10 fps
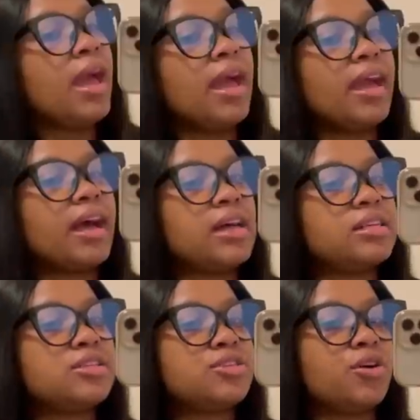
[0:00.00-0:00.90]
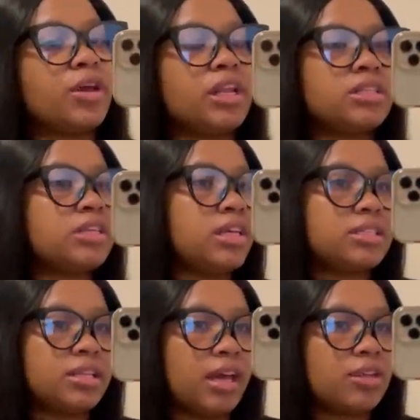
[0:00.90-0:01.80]
hey guys, so it is the next
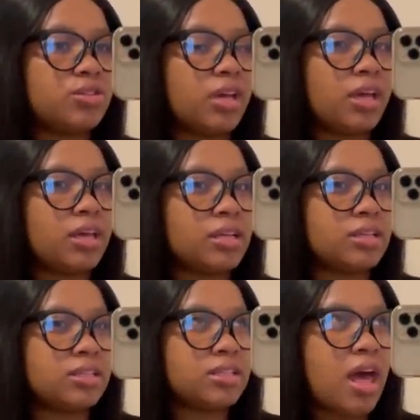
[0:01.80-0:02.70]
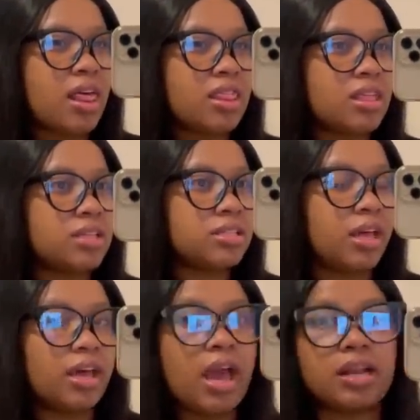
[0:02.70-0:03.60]
day. Today is
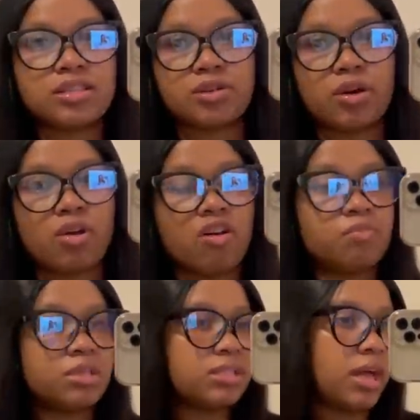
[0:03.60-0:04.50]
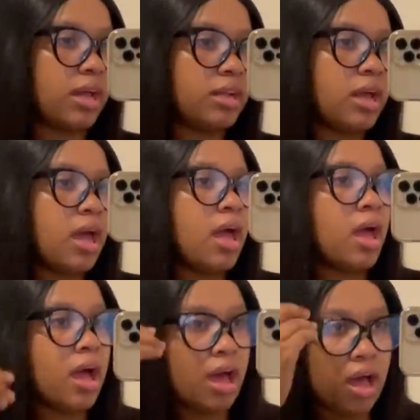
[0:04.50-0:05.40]
Thursday and it's around 9:30.
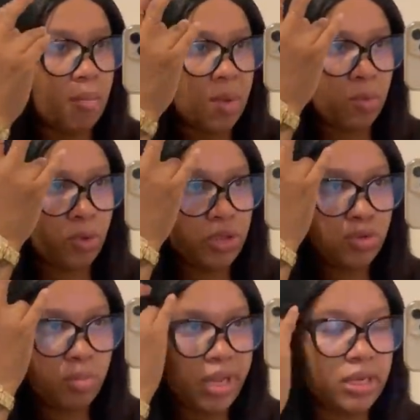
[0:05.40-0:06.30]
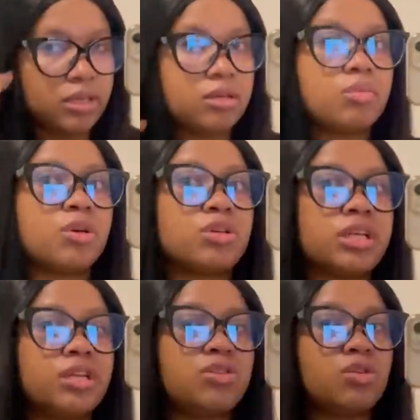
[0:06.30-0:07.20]
I'm going to Mainland because I
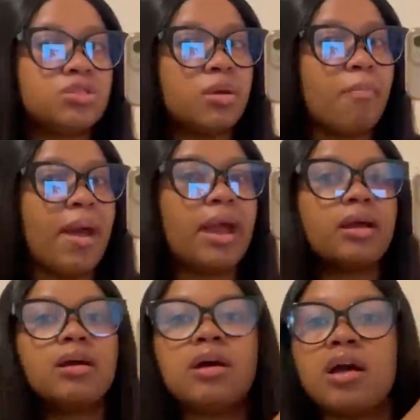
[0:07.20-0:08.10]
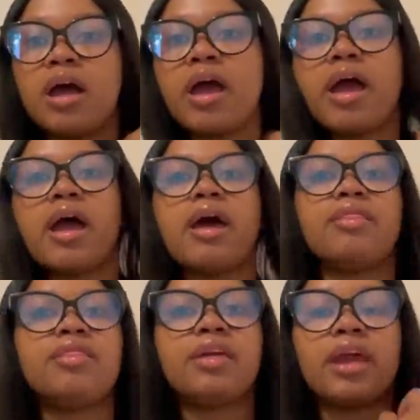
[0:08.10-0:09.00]
need to go to the bank,
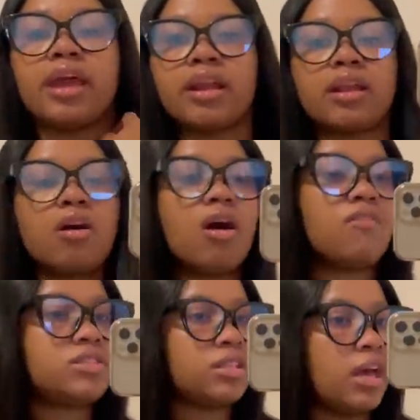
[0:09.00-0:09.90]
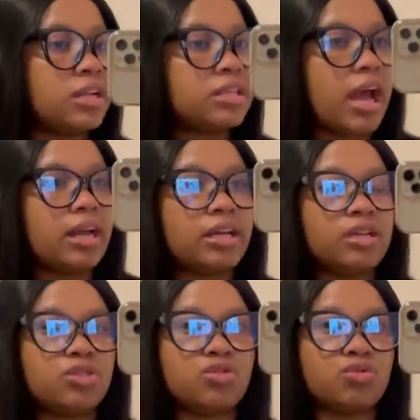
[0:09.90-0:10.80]
and then after that I
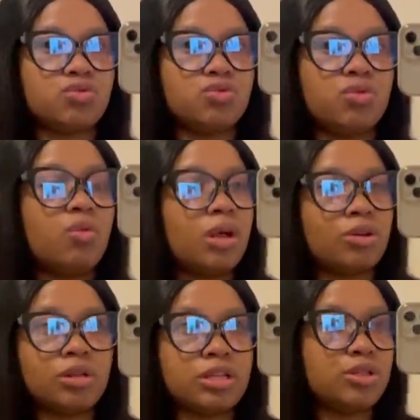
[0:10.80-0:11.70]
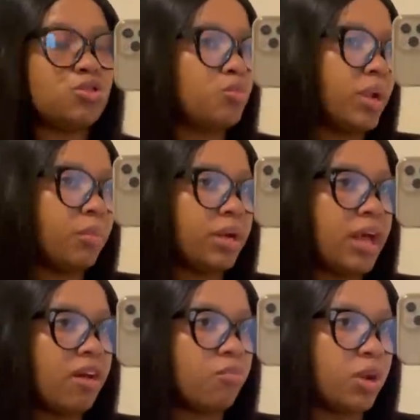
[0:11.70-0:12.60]
need to, well, not need to, but I'm
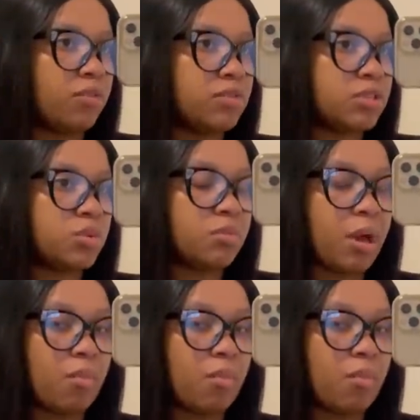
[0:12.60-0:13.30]
gonna have breakfast with my